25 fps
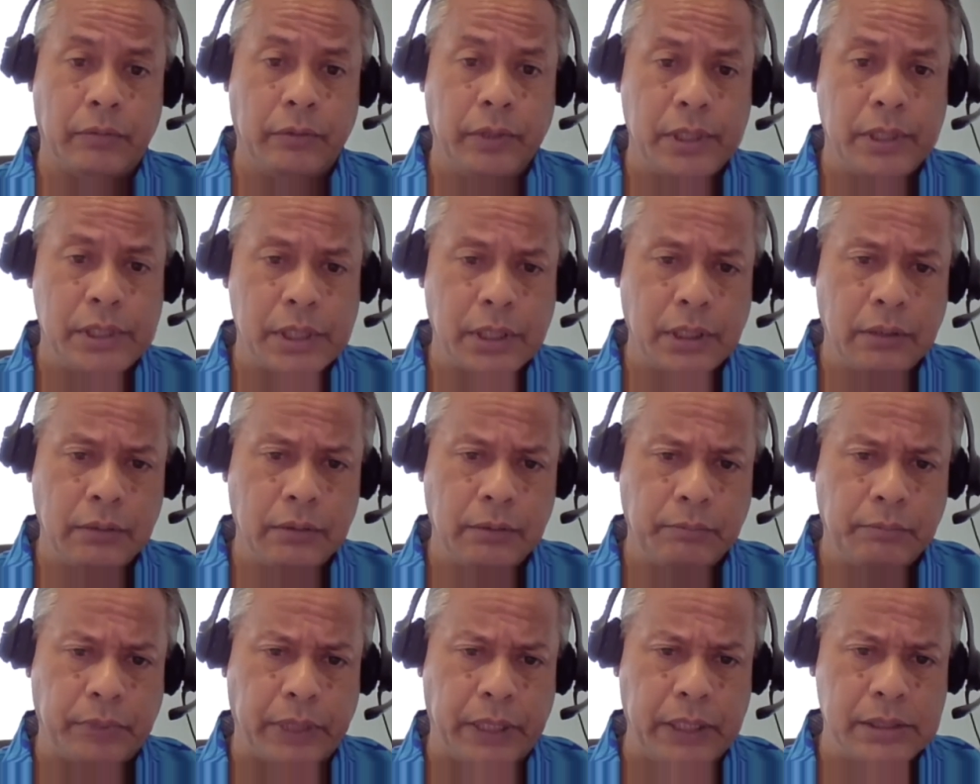
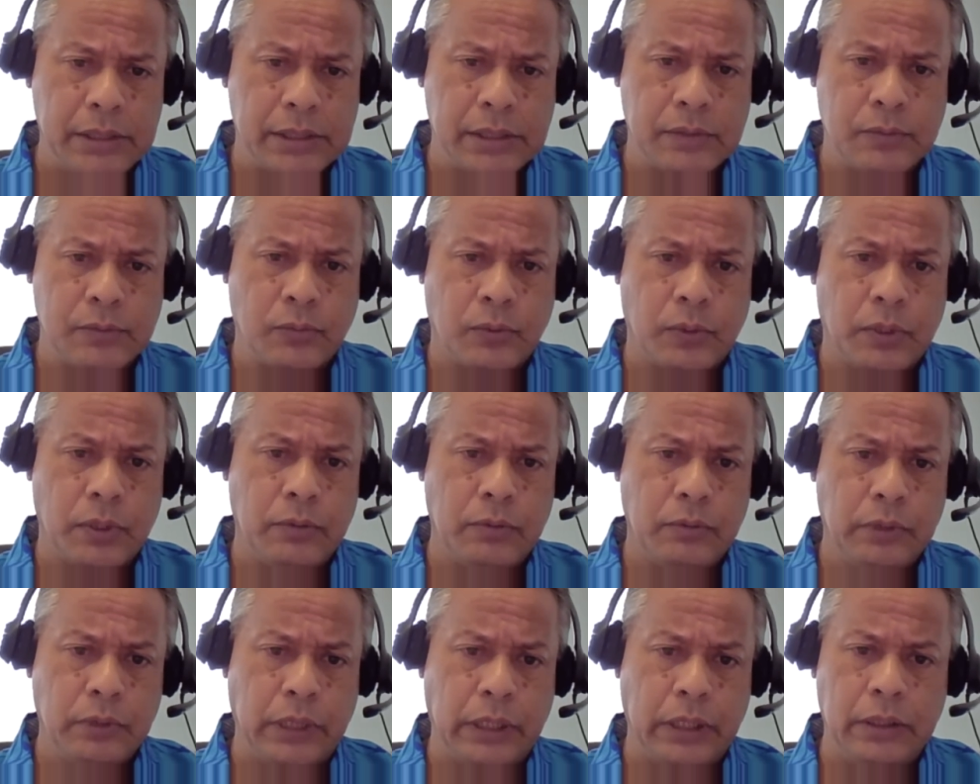reaching places where
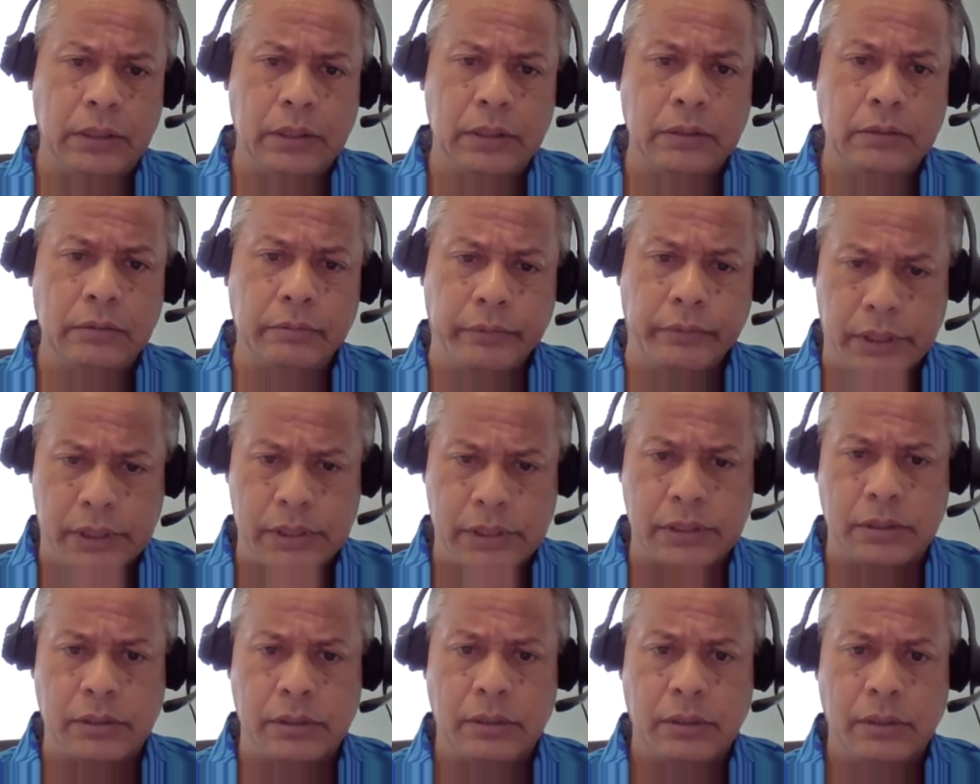they didn't
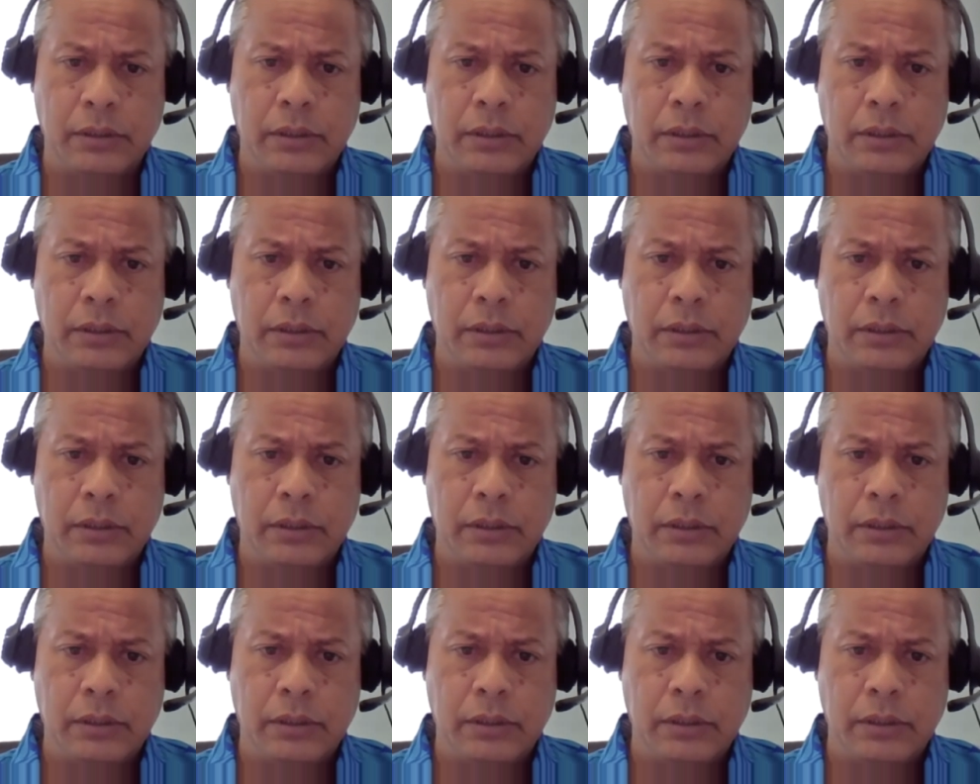reach